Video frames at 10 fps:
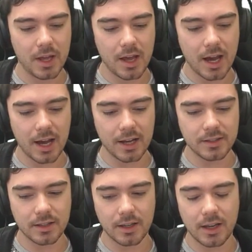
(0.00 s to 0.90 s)
as
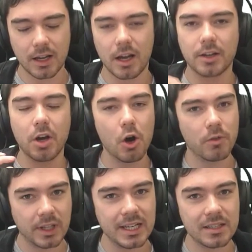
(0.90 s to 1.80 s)
a
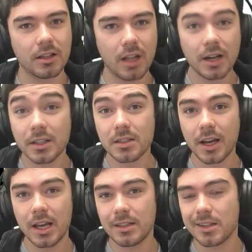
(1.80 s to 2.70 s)
co-release
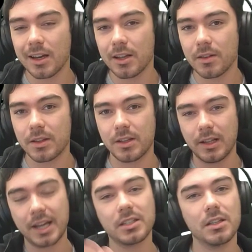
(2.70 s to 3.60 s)
alongside the
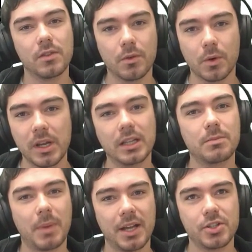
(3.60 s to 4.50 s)
Legacy of the Void
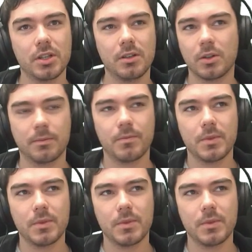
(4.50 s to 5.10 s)
expansion, or